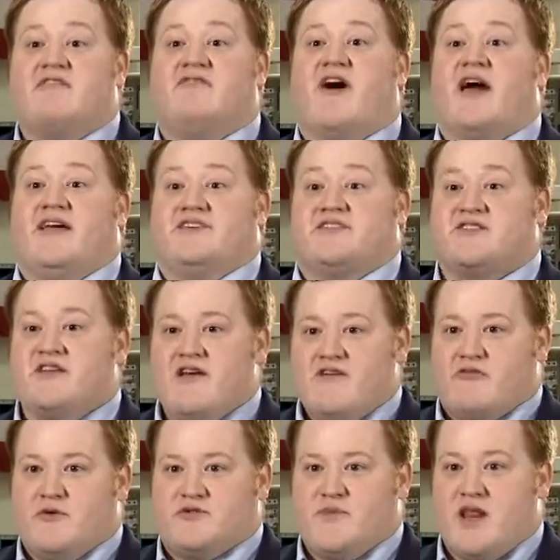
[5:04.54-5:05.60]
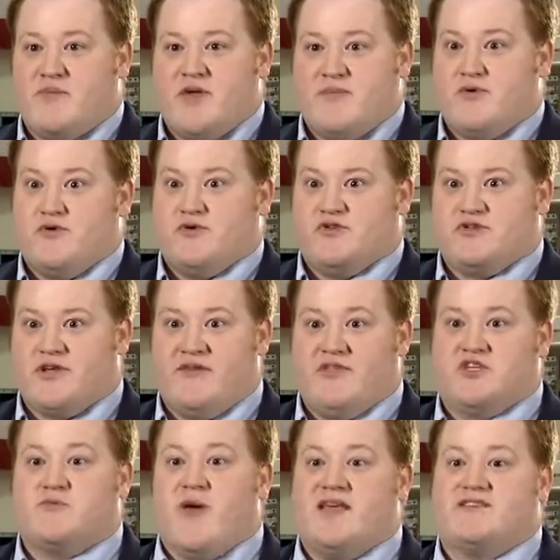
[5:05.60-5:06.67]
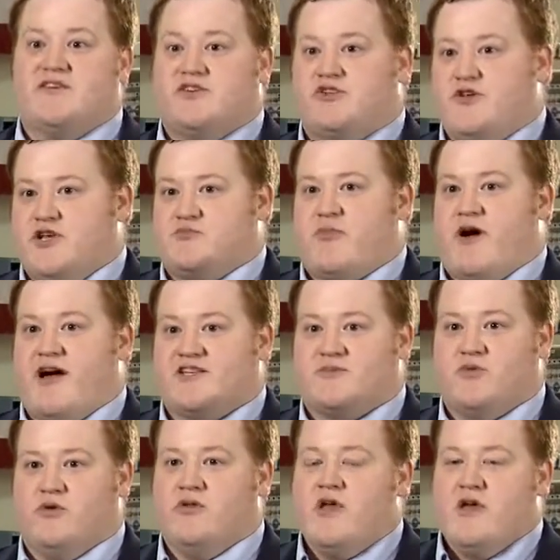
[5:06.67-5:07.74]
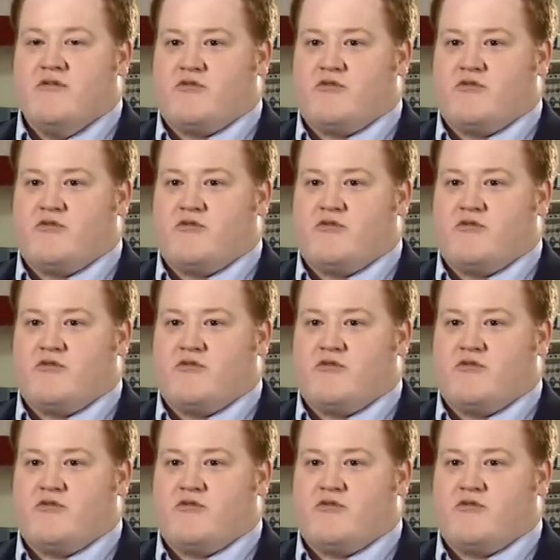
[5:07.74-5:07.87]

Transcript: advice from as many people who's in the space industry as possible,